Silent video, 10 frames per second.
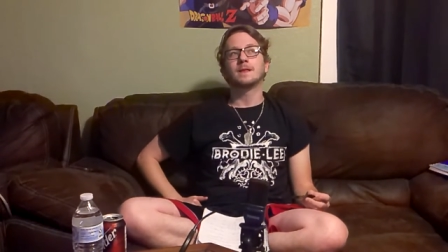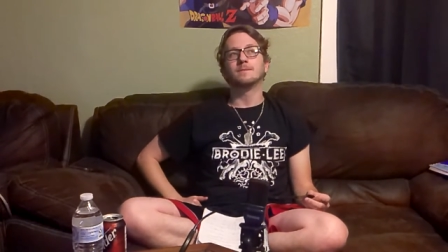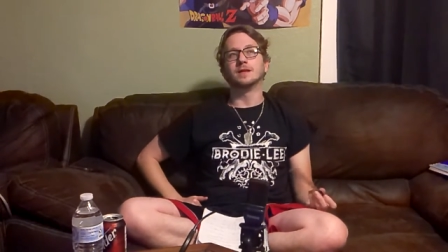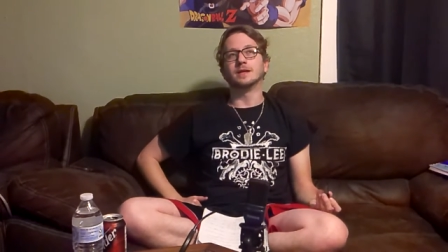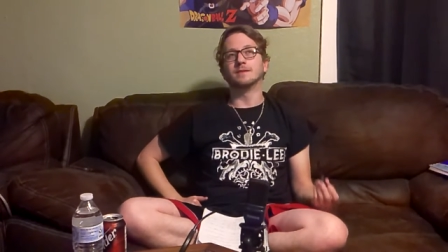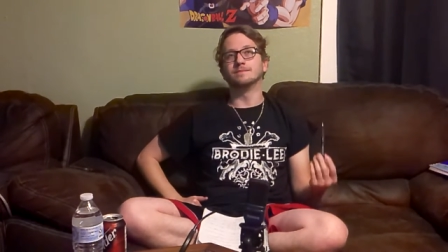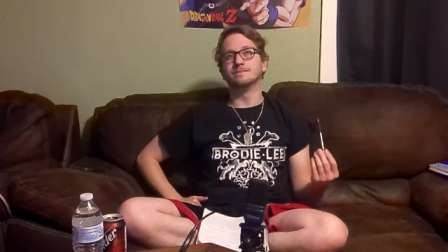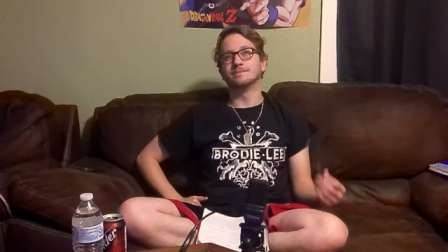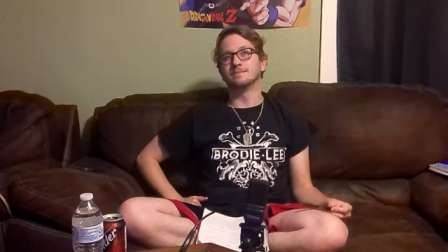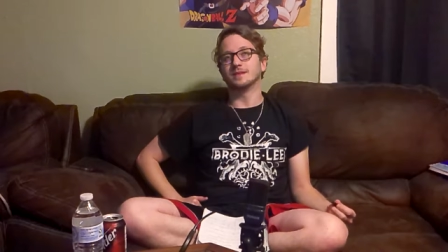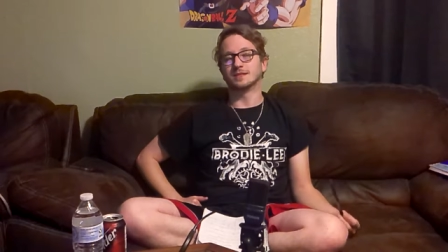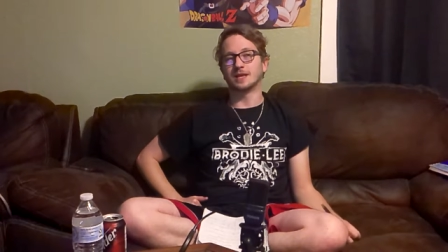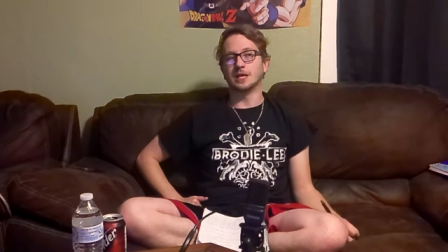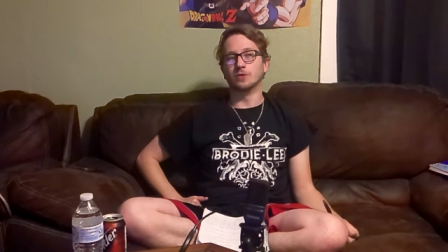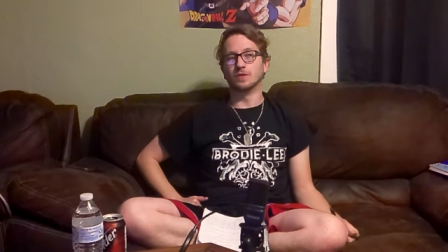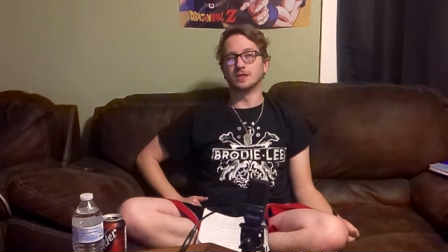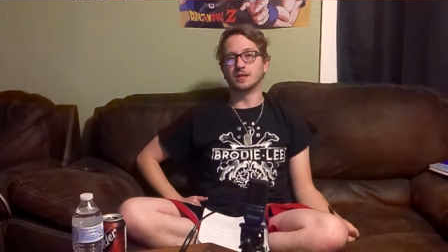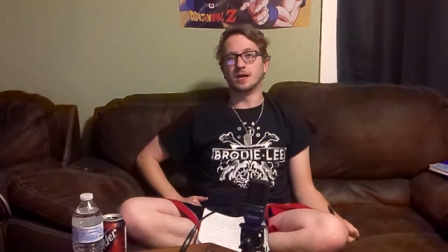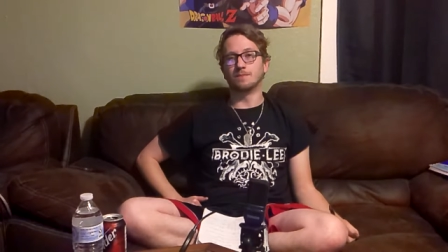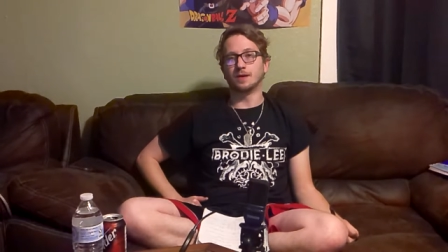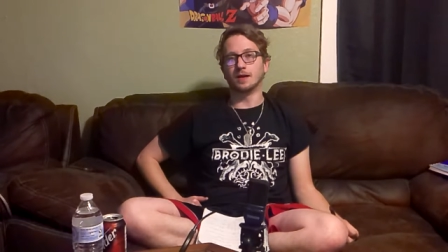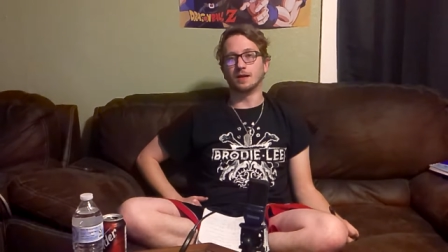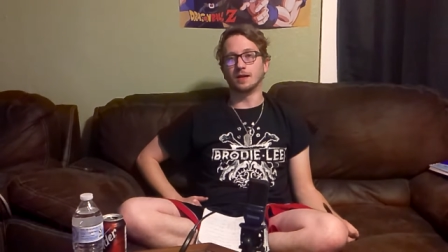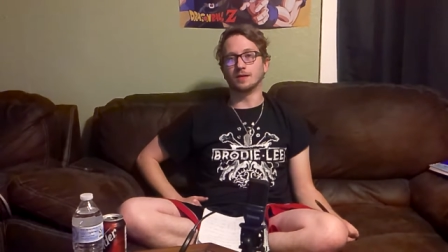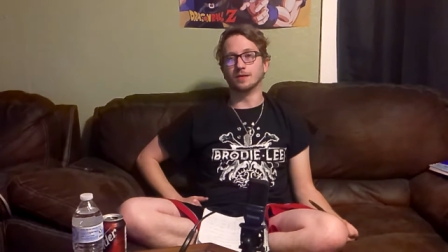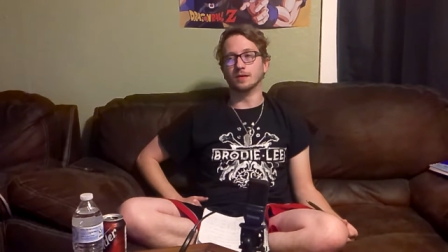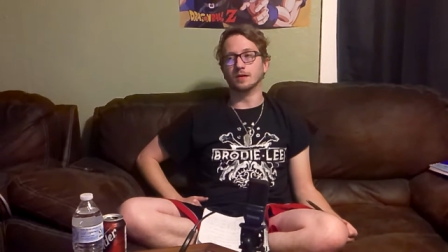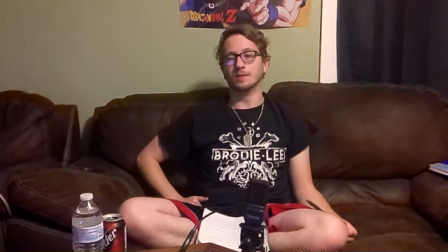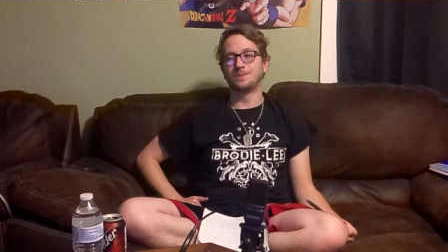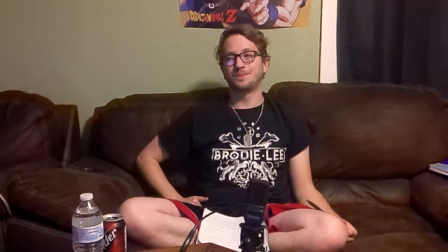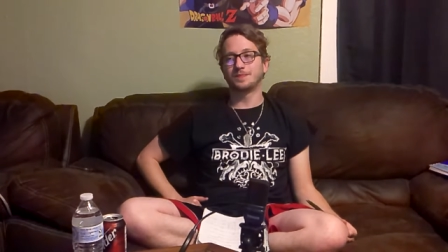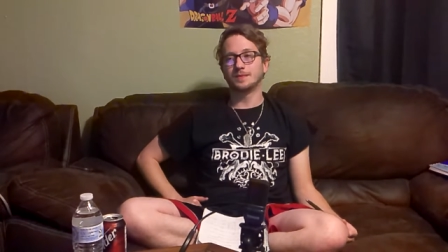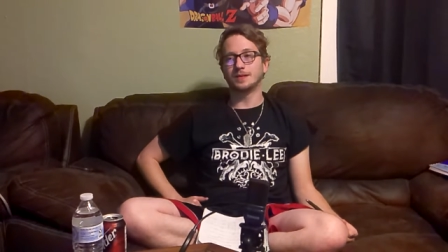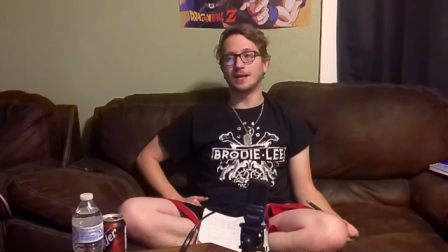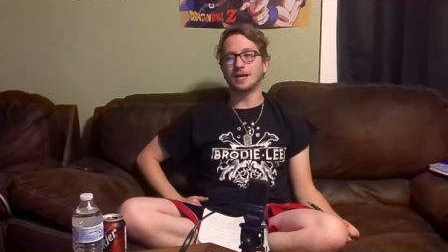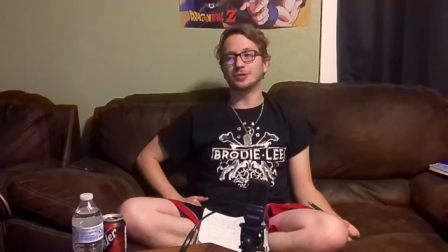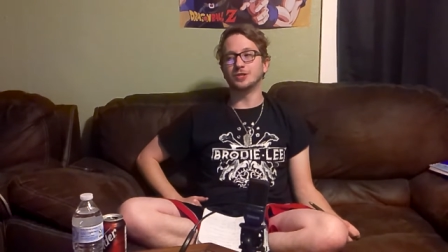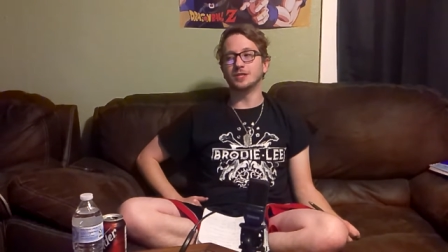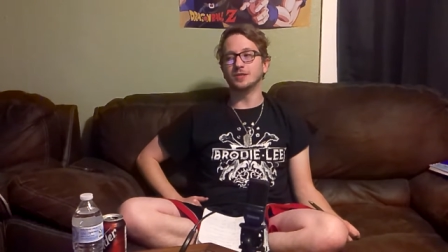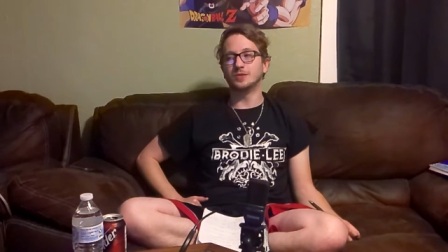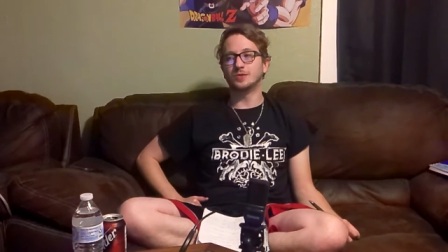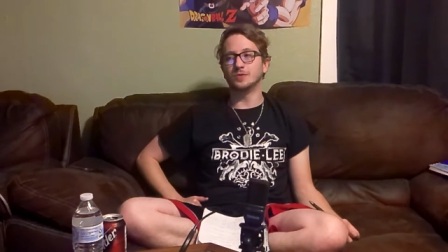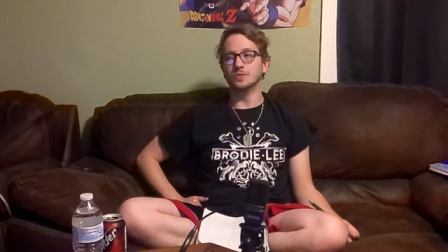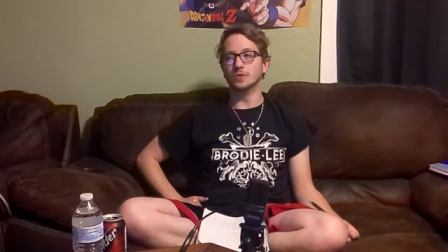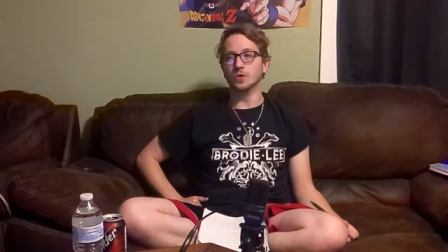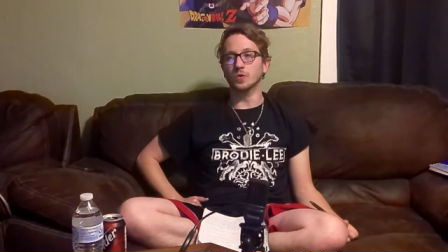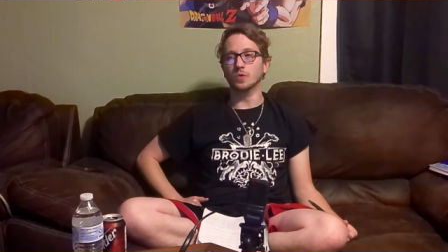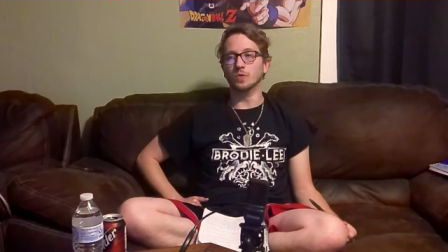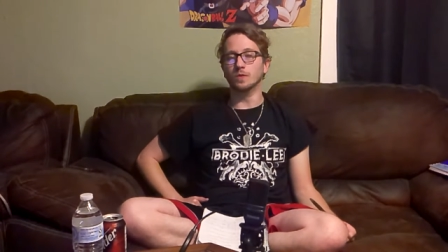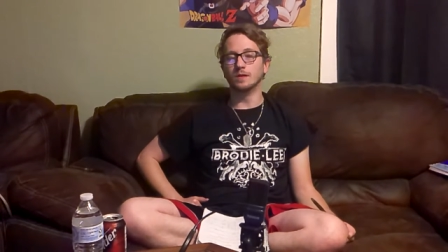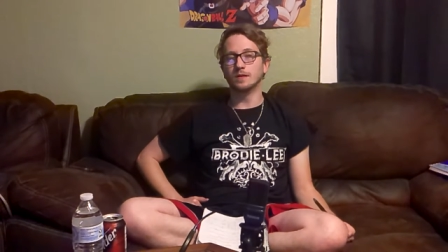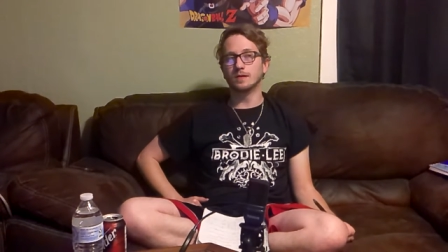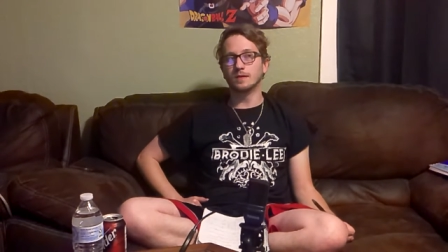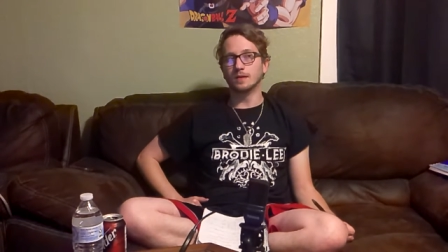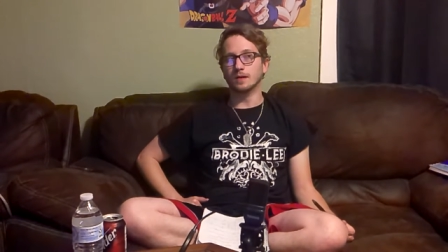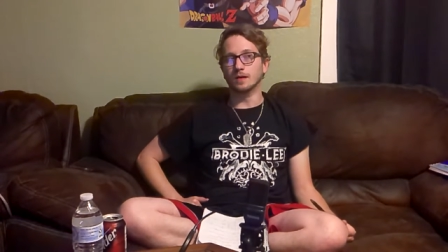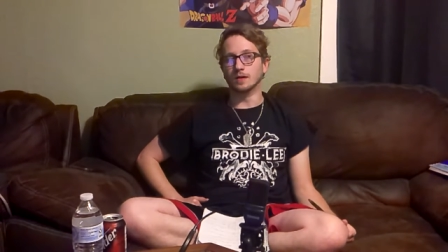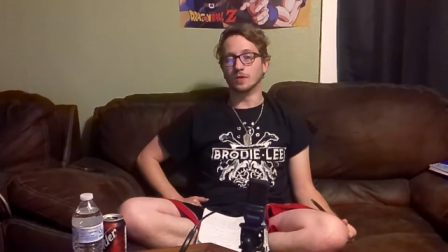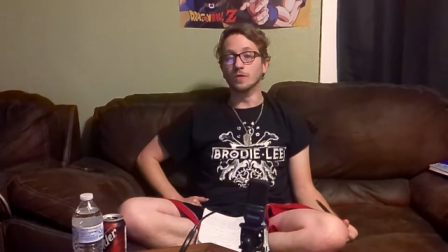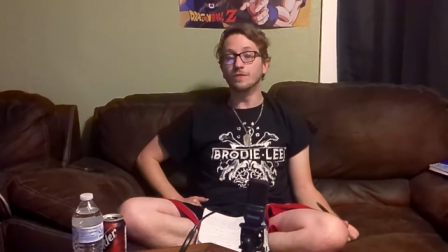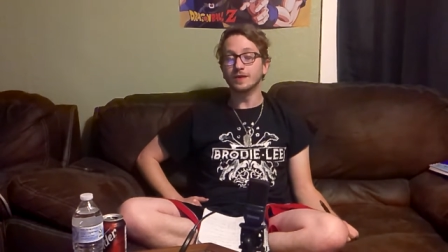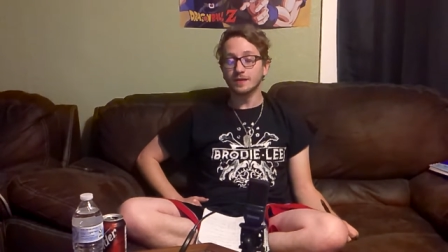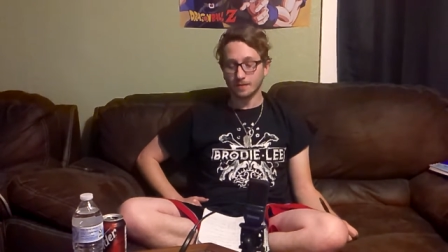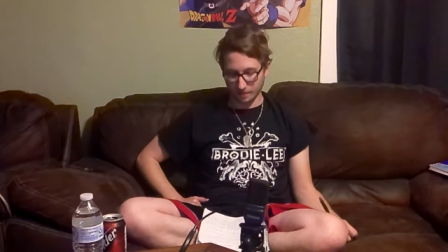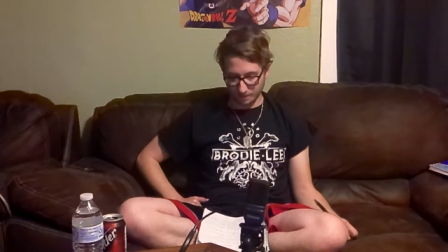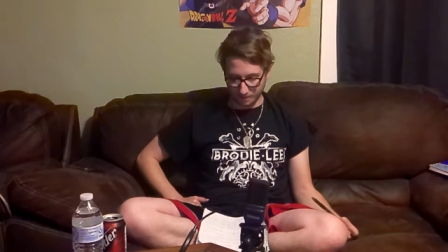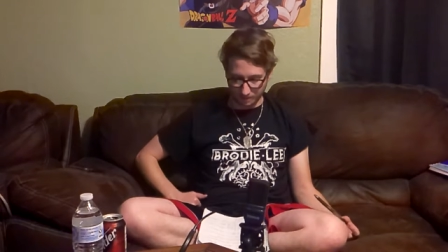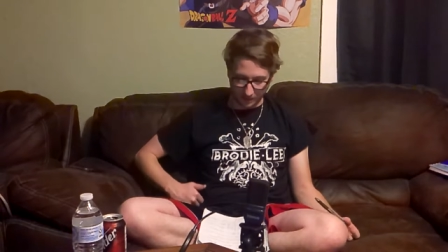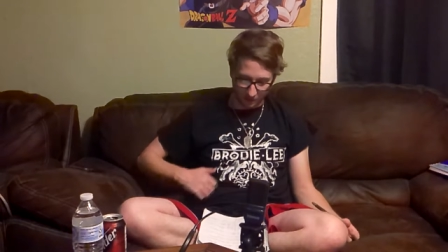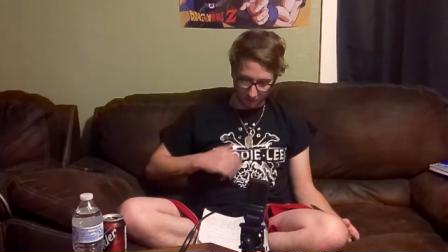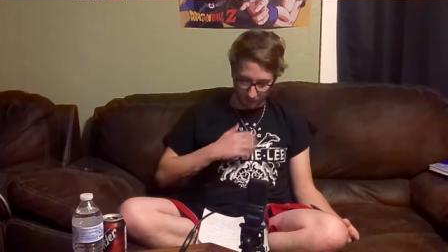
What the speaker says: but again, it's kind of over the top, kind of like the edgy, too cool, goofy Peter